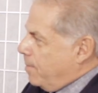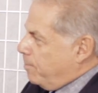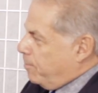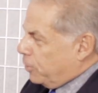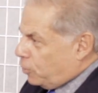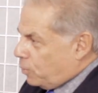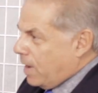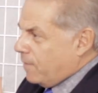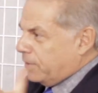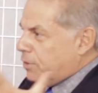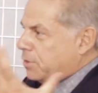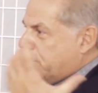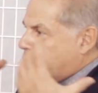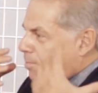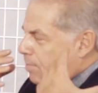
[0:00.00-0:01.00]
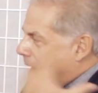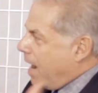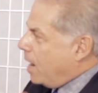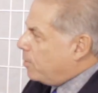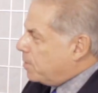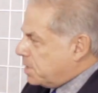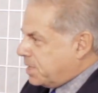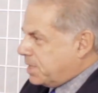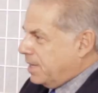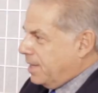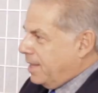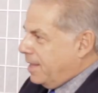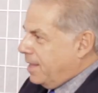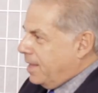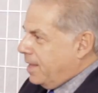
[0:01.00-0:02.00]
But you have to use your powers
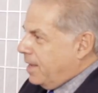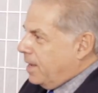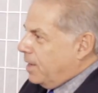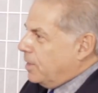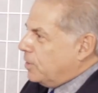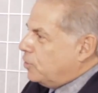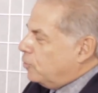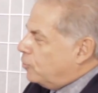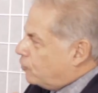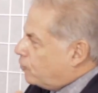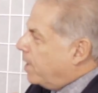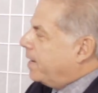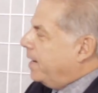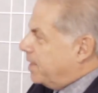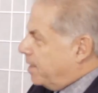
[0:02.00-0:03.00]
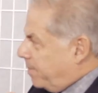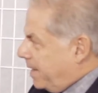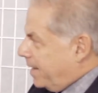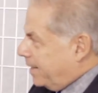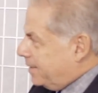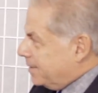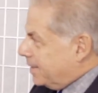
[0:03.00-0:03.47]
to truncate the bad.